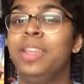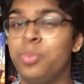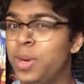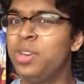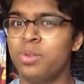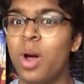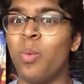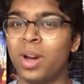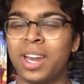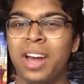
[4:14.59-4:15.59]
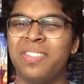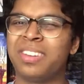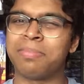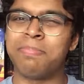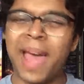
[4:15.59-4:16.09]
we do know what kind of
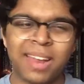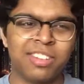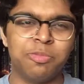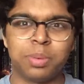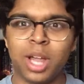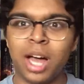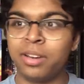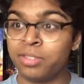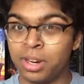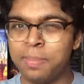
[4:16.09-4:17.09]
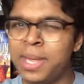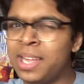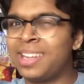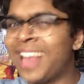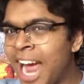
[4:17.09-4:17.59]
this massive plot is going to be
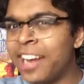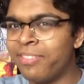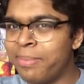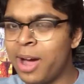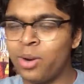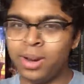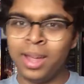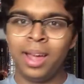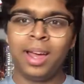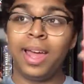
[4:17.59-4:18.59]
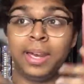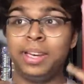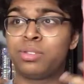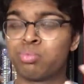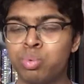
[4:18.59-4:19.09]
kind of about. And
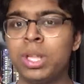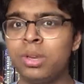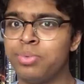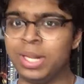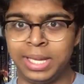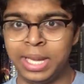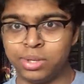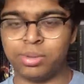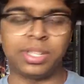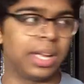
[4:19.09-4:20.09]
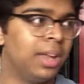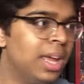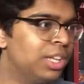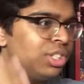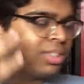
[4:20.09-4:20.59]
it's really, really interesting
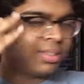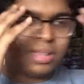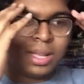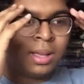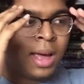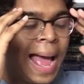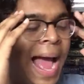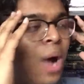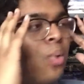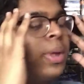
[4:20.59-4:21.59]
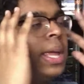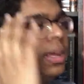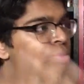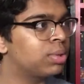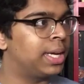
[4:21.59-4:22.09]
just to see how
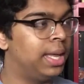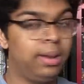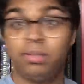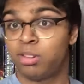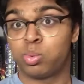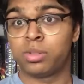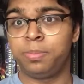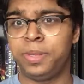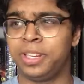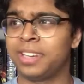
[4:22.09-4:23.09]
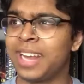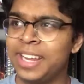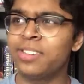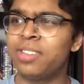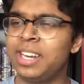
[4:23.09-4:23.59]
intricate this world building is. I
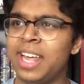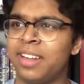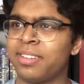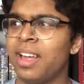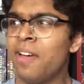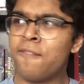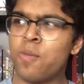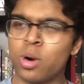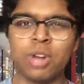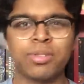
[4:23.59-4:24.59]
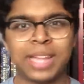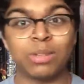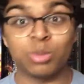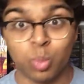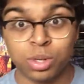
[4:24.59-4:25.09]
hear that he has four hundred
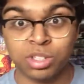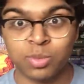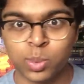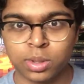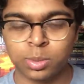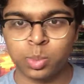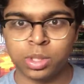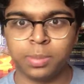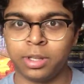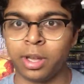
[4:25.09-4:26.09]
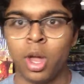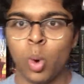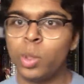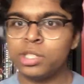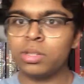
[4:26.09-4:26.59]
thousand words of world building,
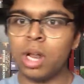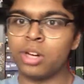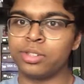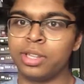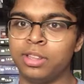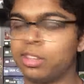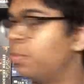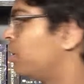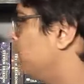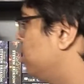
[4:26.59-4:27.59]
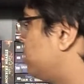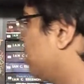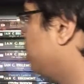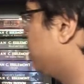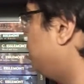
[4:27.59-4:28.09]
which is longer than this book. It is
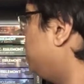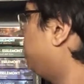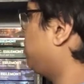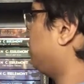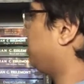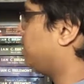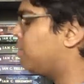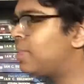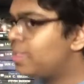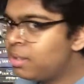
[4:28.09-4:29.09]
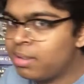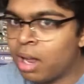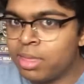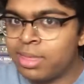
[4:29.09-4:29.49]
easily, this is